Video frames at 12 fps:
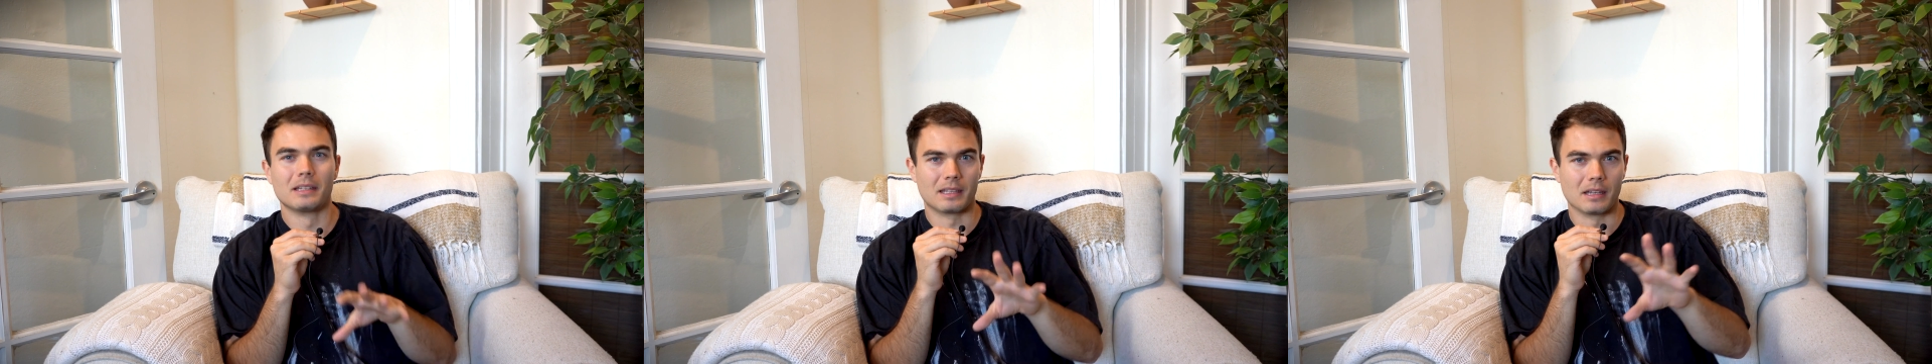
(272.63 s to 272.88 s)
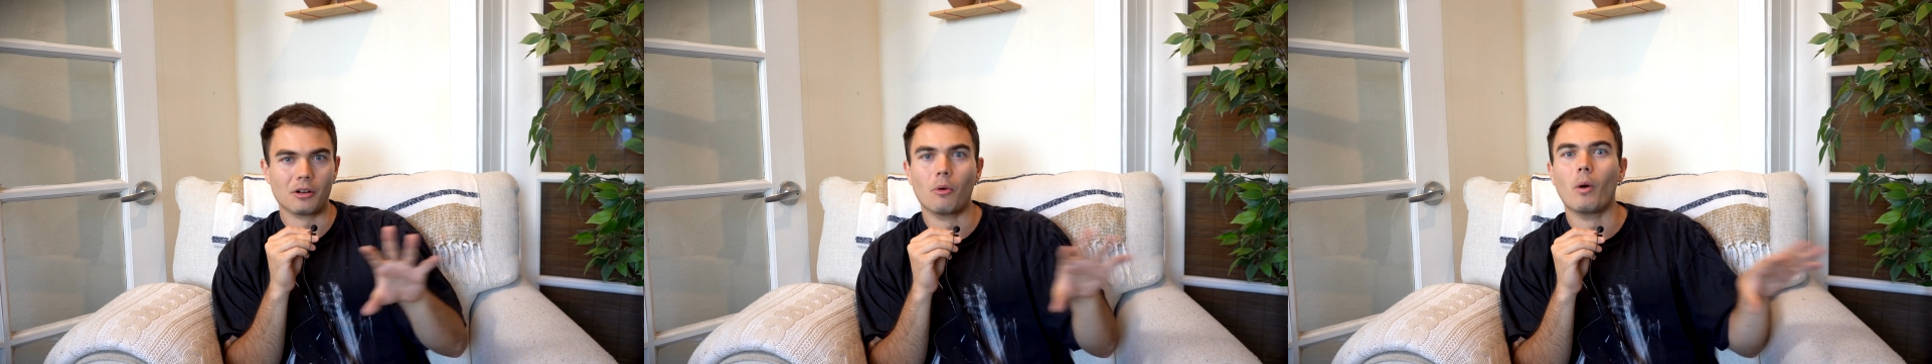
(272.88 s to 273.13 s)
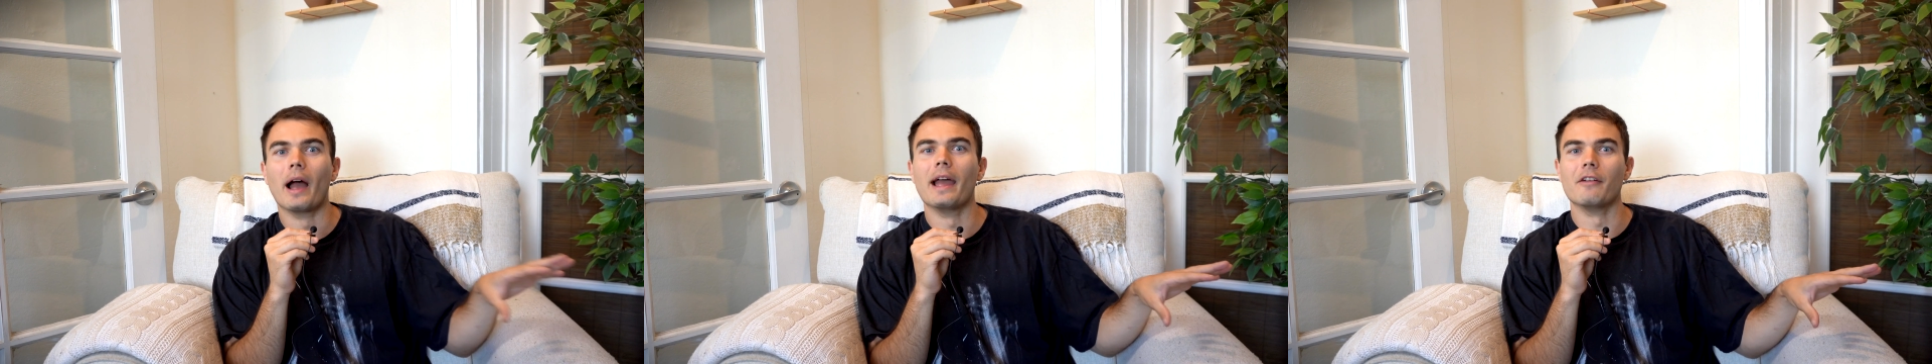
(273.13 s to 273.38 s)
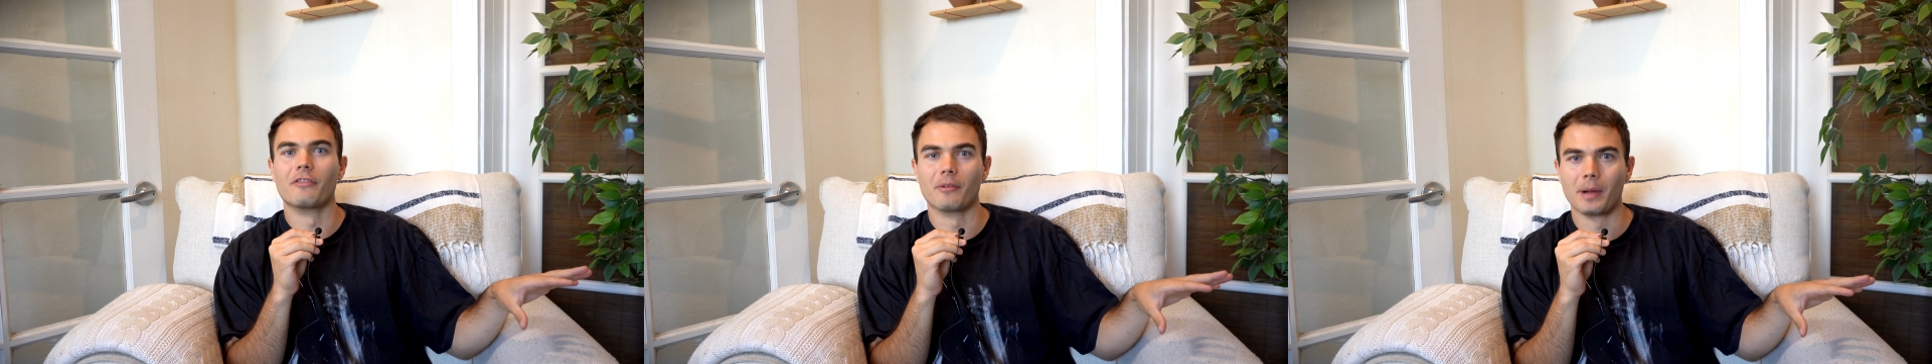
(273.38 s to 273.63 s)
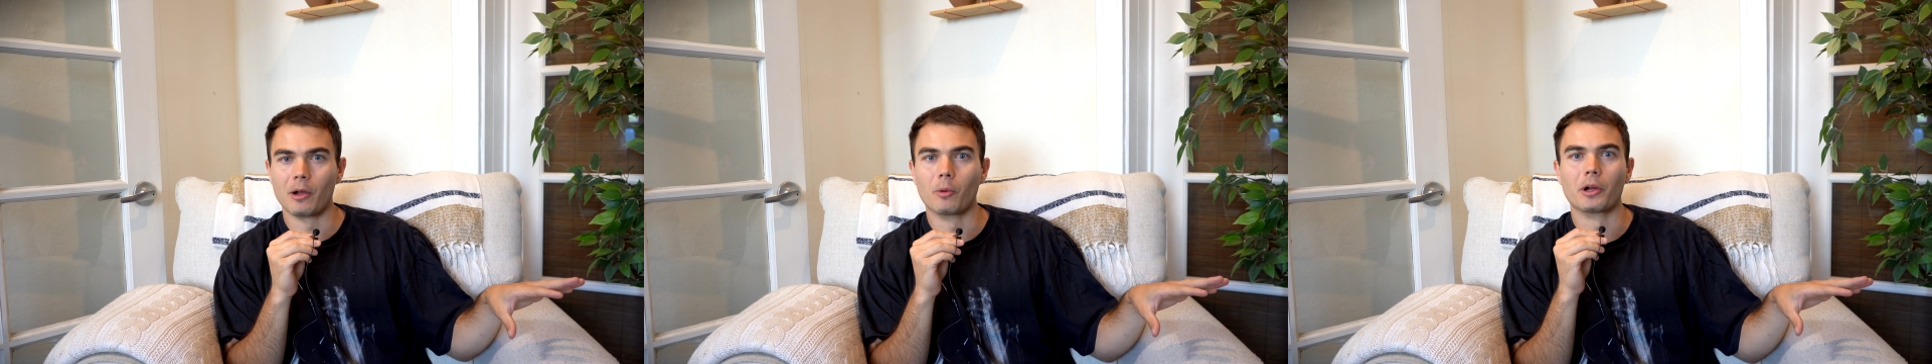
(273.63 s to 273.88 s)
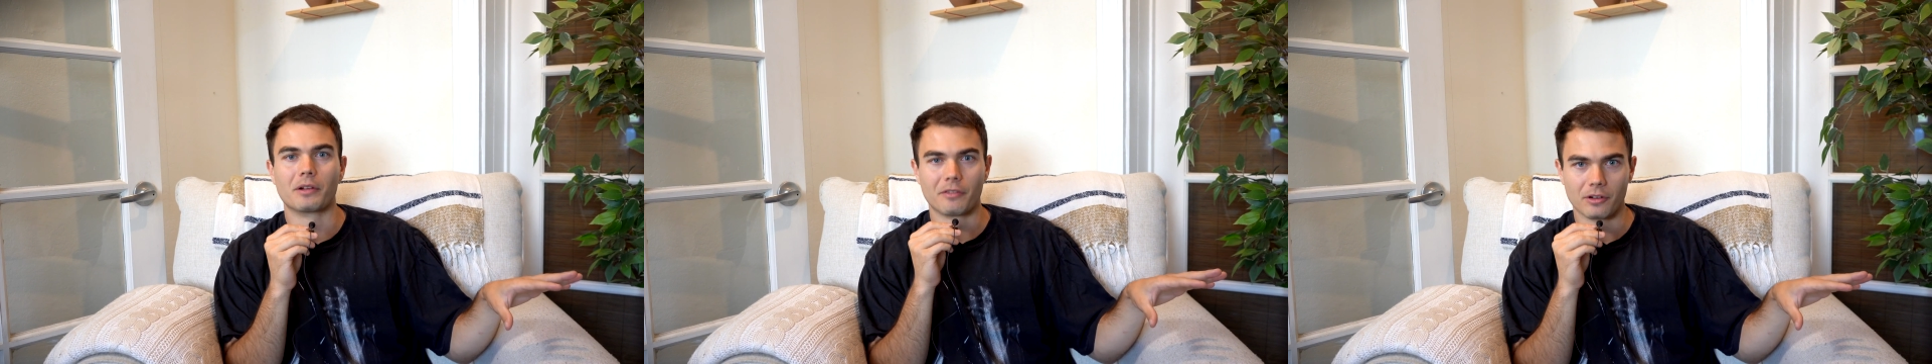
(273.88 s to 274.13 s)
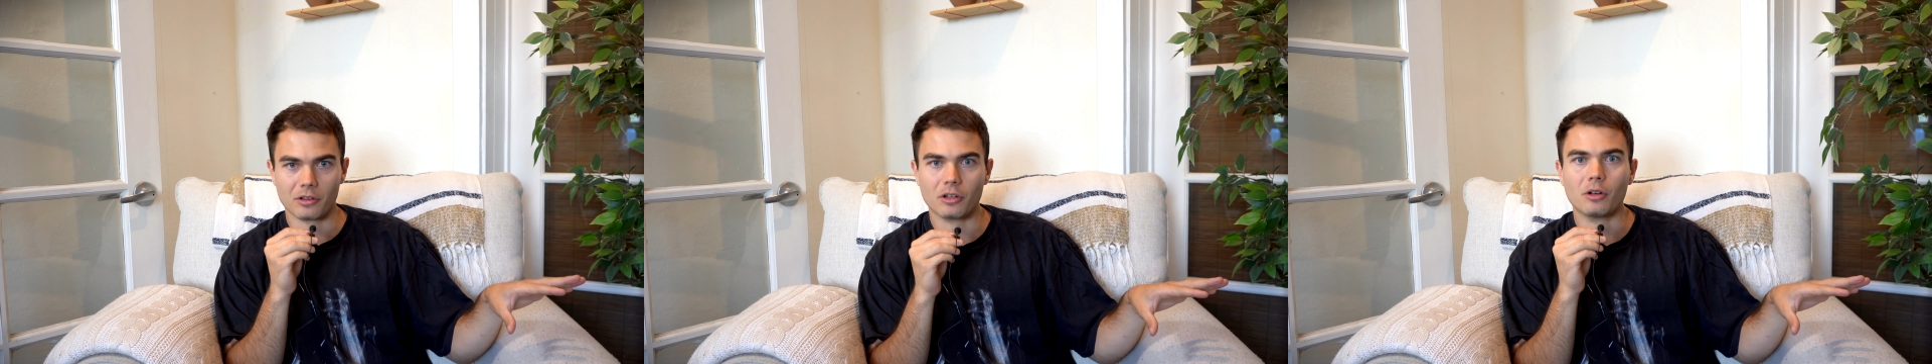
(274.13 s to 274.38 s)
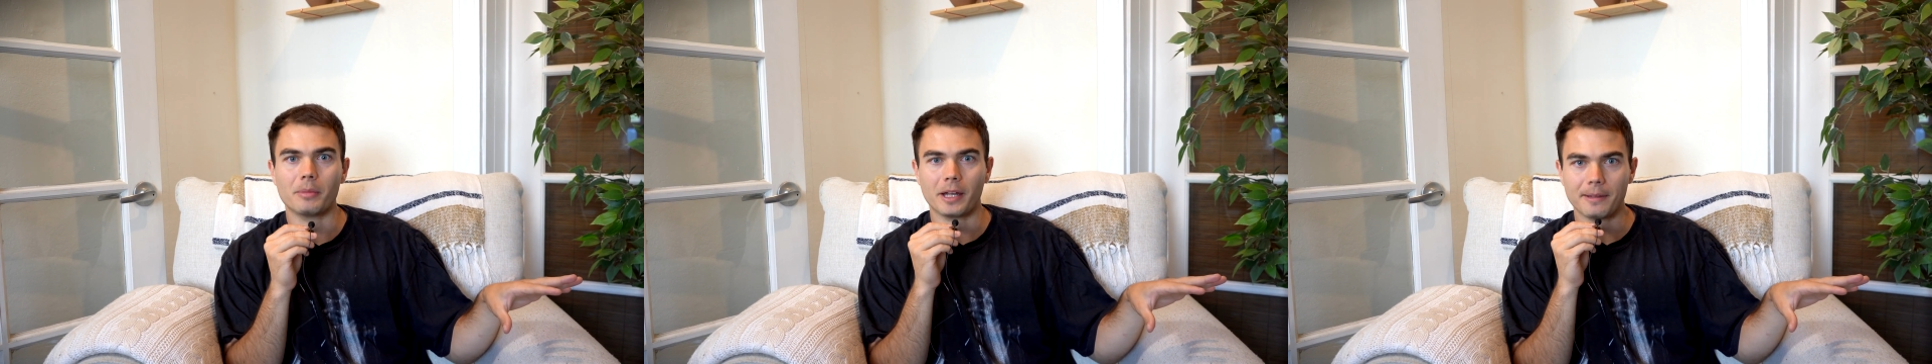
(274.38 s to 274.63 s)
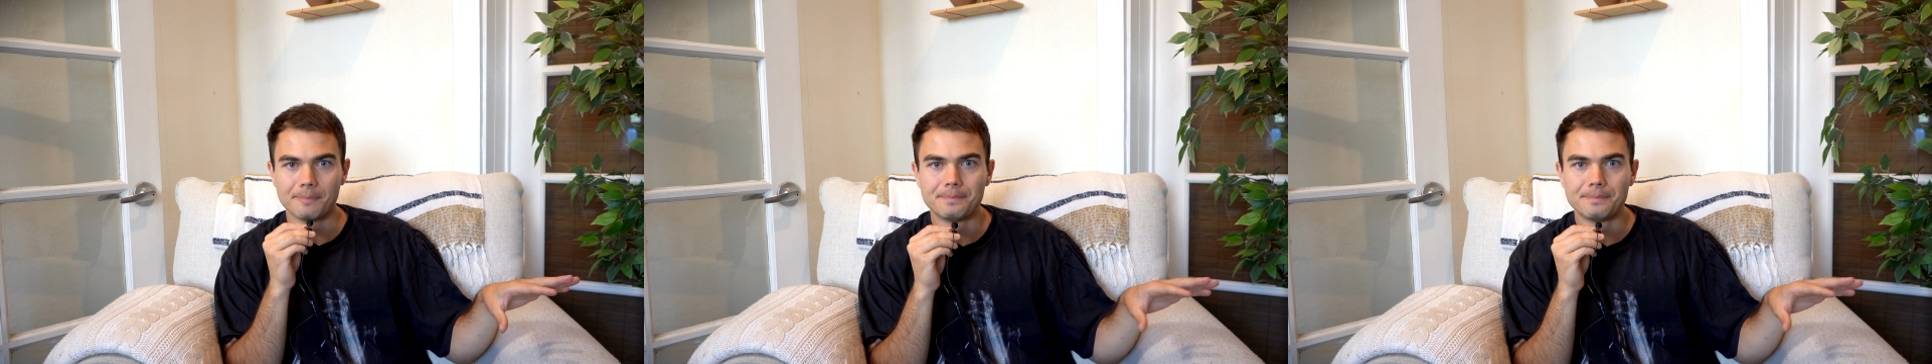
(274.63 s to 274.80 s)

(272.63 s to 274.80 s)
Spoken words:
get away from my work for a little bit.